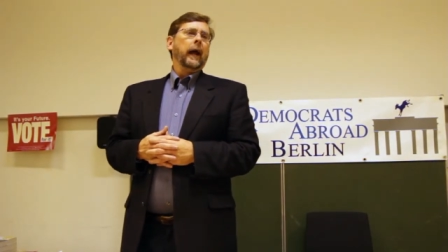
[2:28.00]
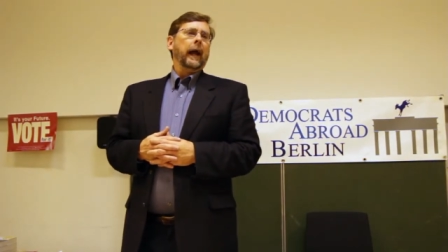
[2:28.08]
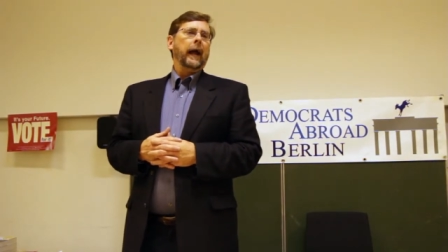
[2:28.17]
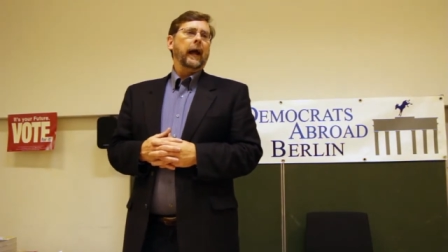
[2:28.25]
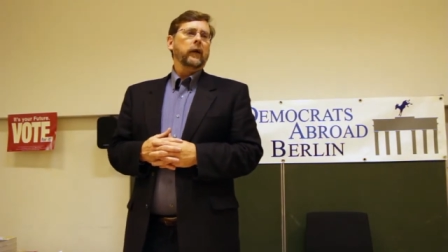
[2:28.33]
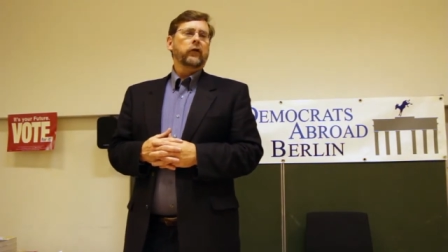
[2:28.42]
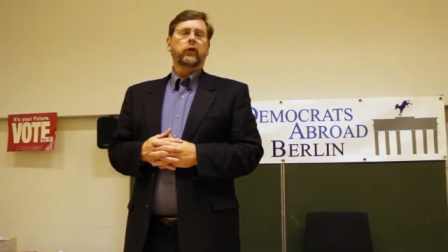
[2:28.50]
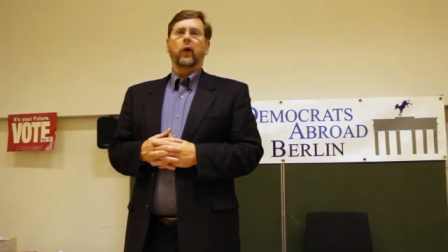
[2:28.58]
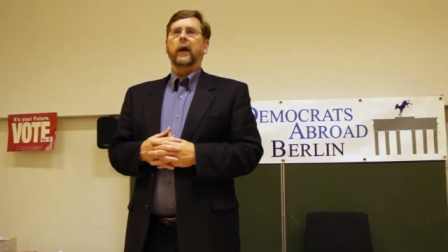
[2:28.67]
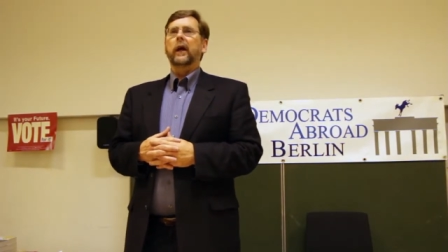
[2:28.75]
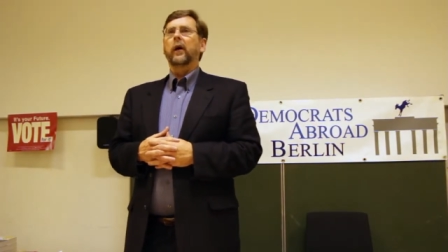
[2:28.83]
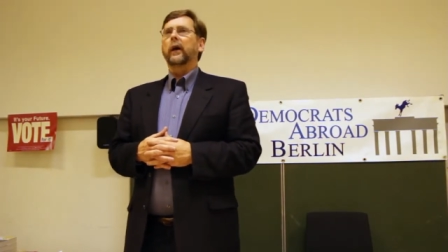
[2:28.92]
And
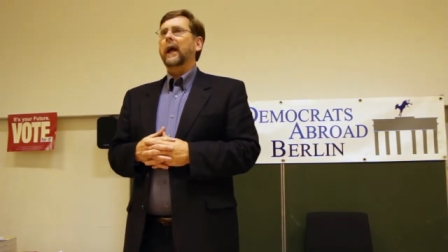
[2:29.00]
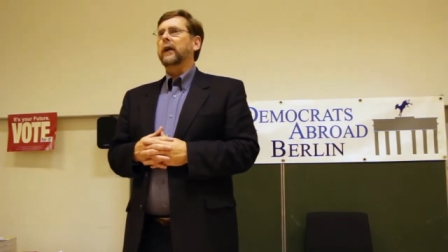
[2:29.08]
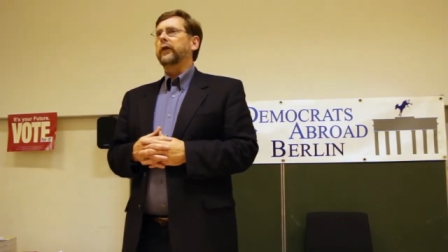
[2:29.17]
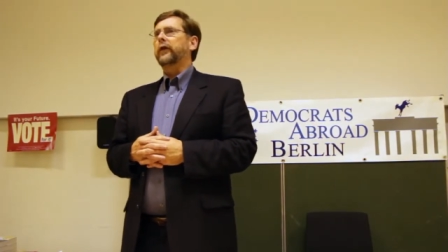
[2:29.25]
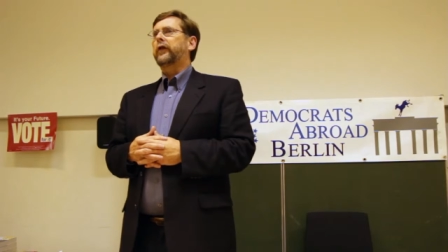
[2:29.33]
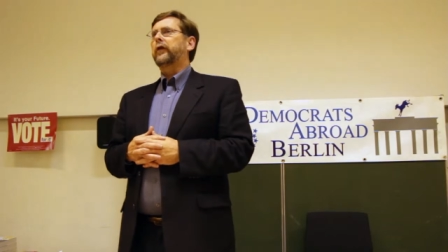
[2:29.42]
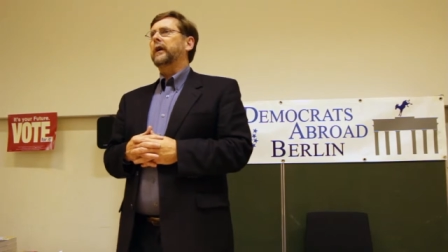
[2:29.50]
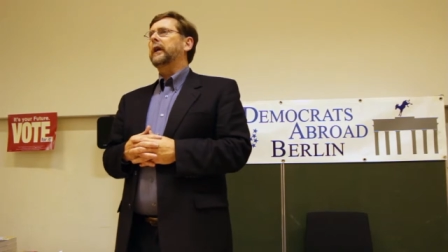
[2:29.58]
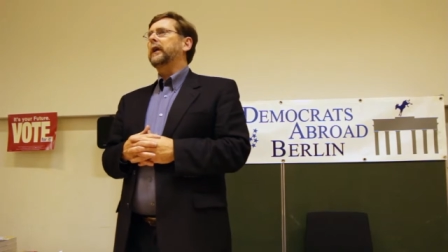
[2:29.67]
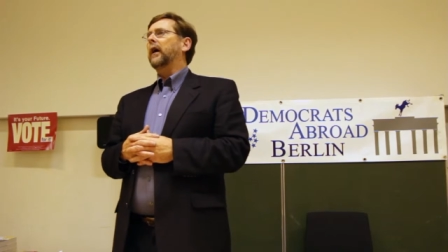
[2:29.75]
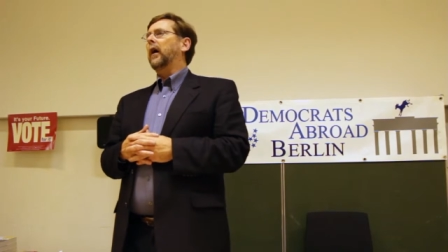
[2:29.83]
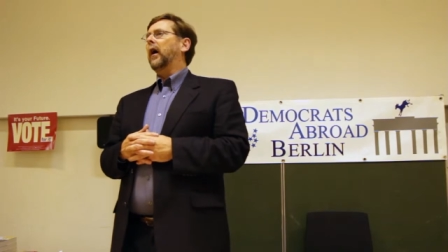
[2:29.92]
so here again, you
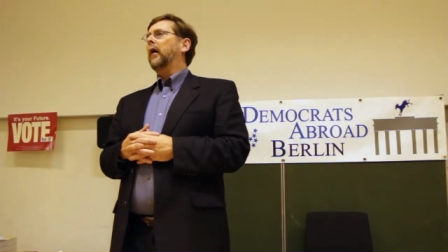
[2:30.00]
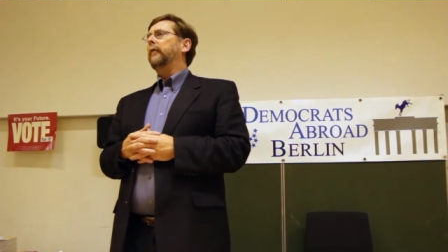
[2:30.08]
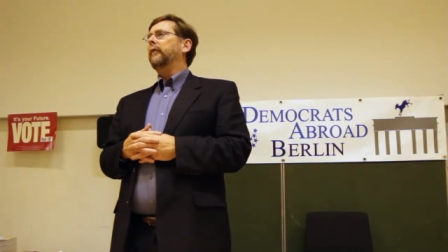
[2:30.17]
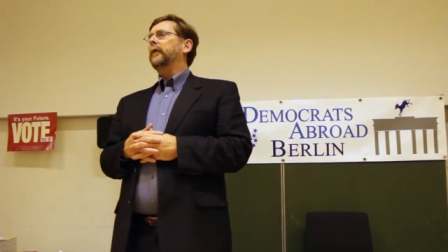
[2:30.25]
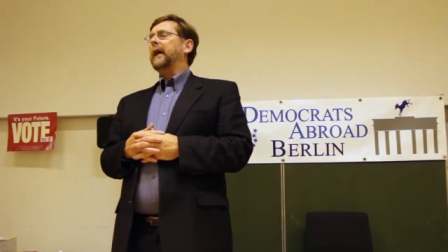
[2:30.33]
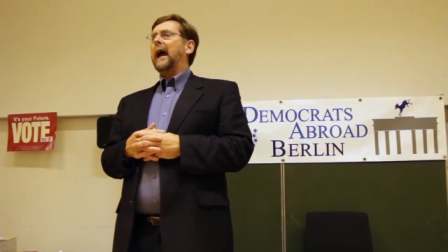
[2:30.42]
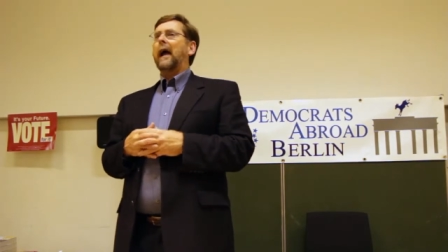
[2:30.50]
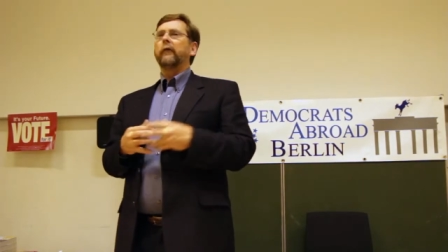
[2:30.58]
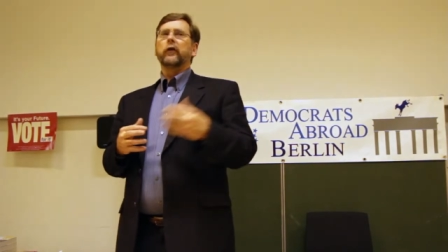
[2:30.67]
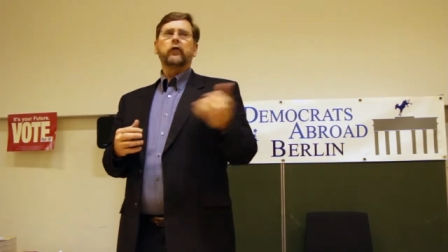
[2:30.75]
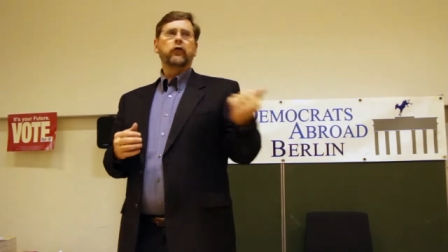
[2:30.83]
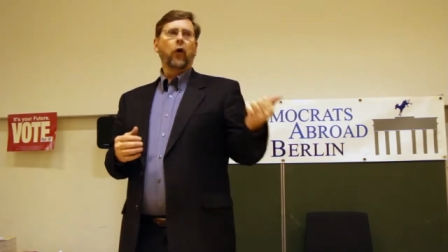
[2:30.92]
see um, the
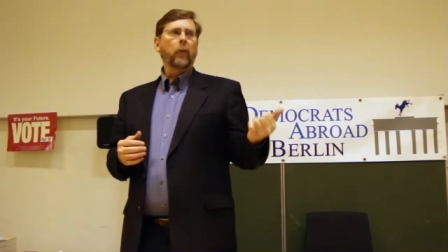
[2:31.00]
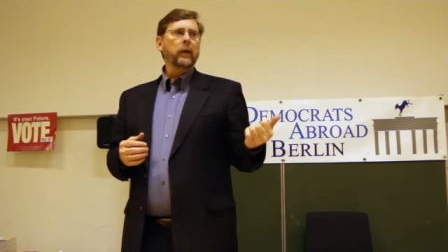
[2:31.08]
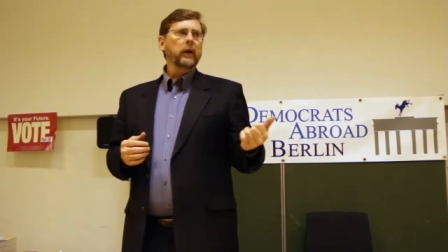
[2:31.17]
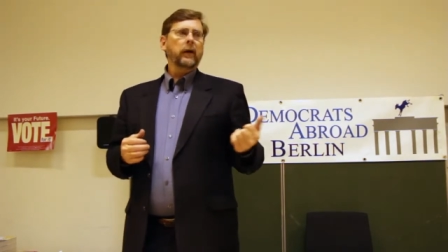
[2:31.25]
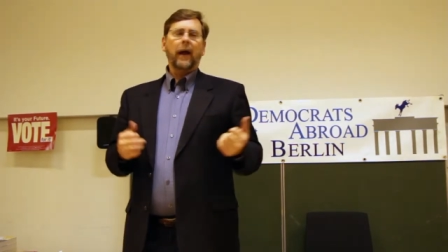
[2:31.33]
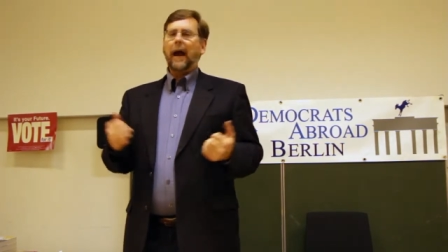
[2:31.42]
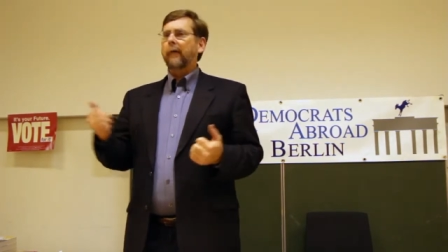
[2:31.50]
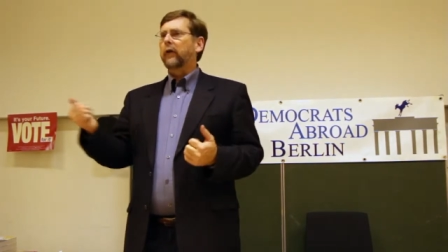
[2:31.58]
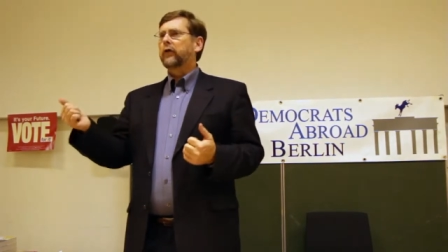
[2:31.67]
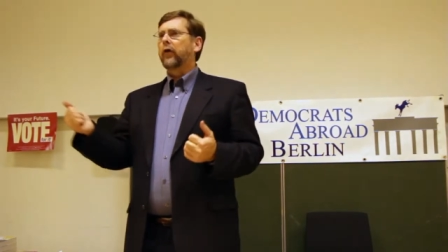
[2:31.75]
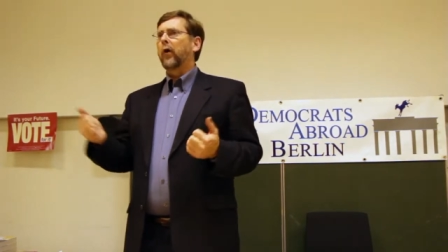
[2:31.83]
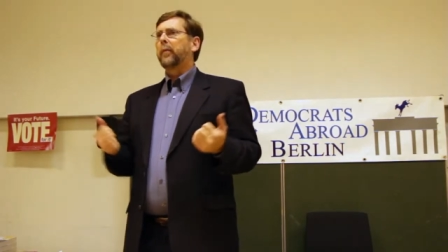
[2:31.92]
average German,
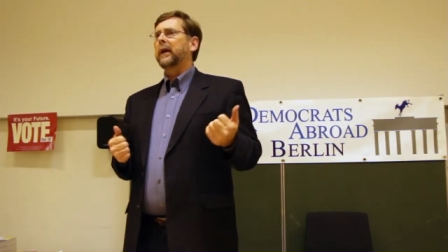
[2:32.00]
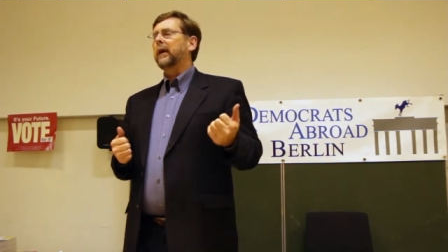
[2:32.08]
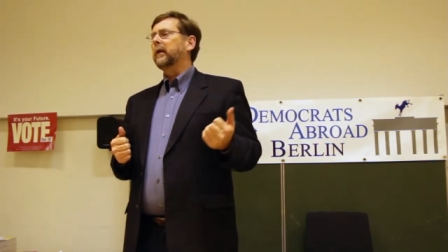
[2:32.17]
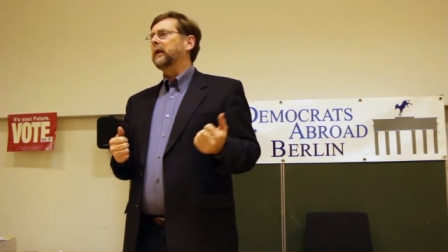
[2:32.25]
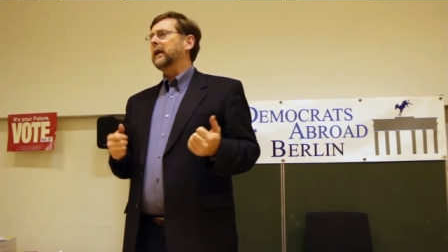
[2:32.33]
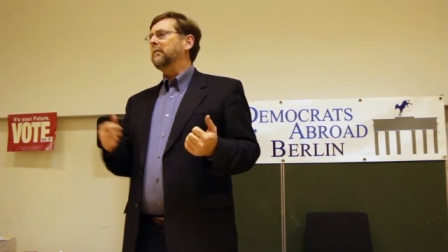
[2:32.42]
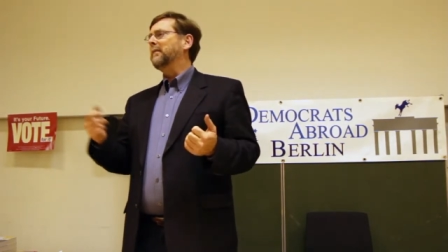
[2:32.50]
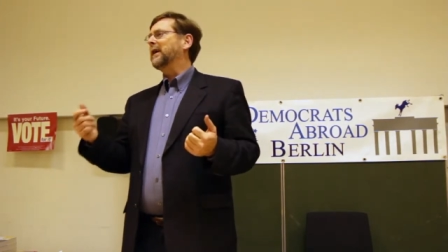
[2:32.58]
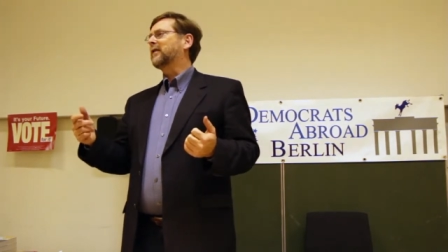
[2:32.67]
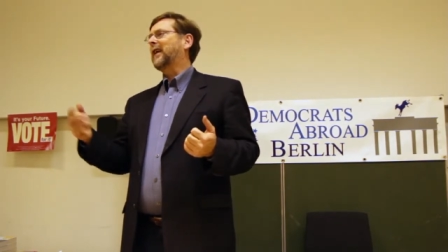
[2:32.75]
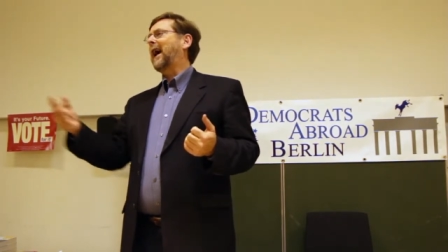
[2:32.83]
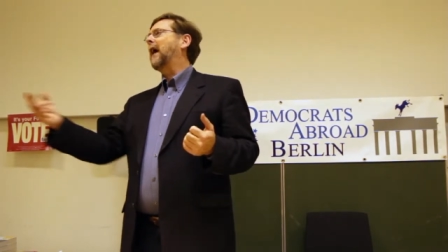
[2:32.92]
average European
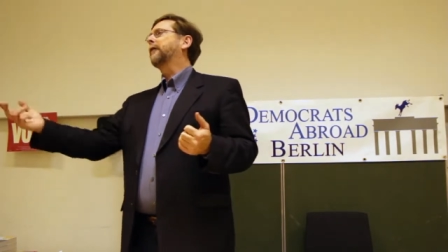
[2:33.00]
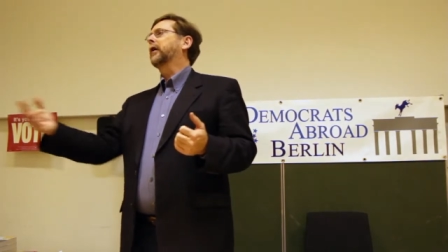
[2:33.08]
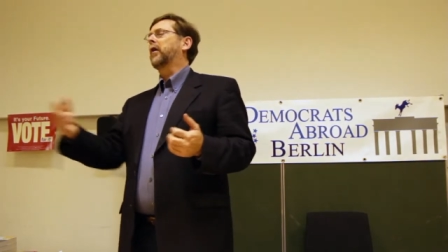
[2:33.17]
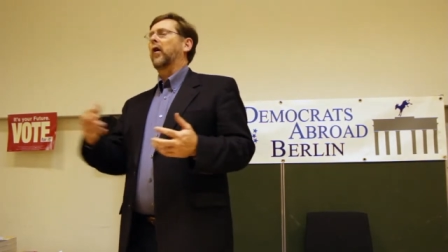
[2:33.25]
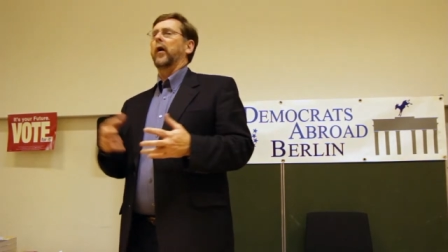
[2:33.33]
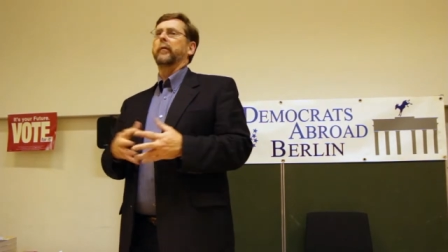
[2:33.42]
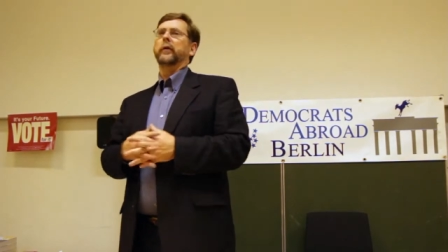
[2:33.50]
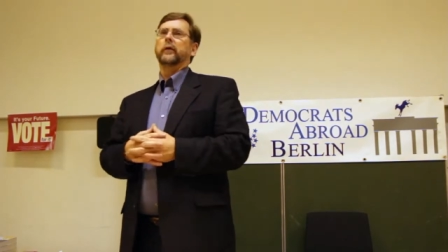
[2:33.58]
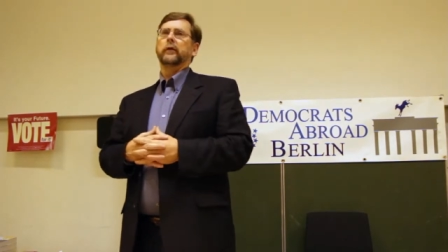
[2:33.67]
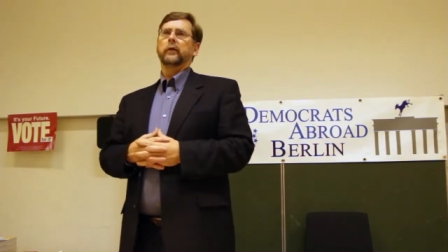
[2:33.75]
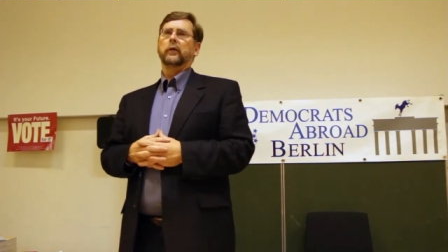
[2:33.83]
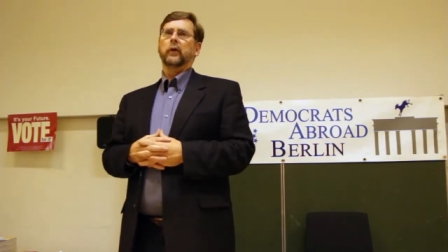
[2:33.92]
emits half the carbon
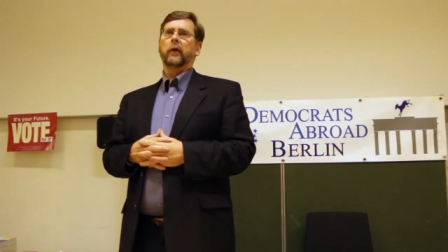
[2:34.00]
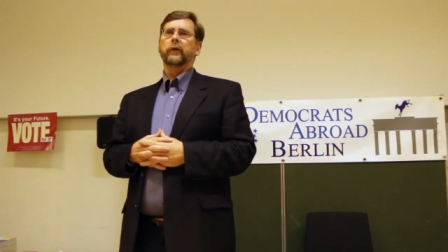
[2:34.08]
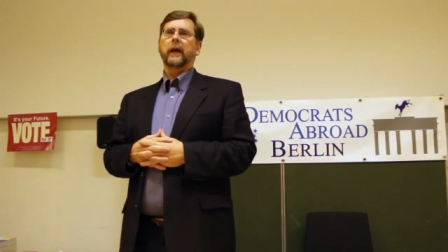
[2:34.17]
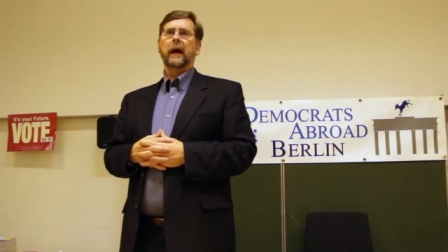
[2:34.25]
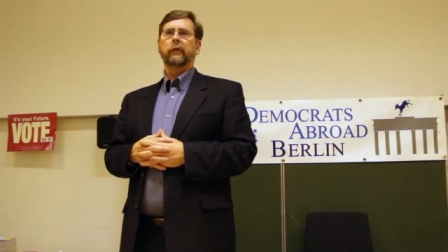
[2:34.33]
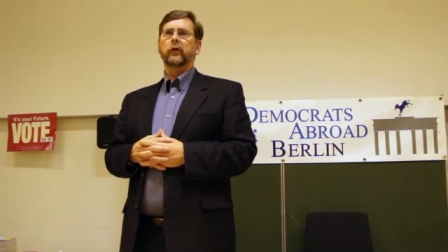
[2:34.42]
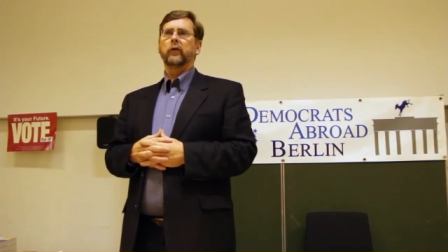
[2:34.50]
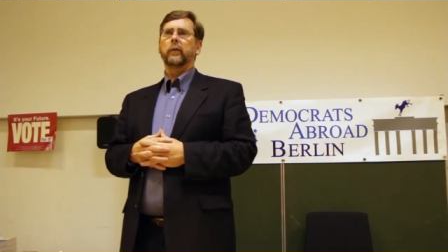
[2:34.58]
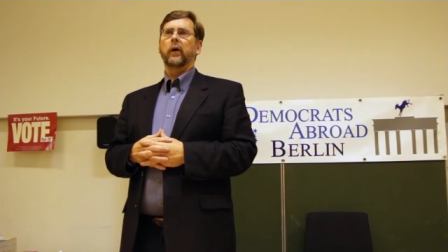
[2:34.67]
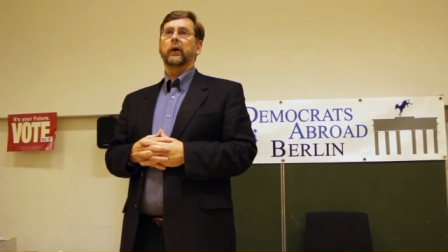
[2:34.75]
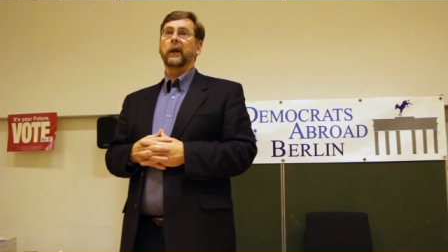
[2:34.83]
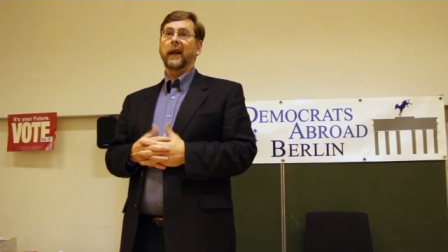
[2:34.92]
of the average American.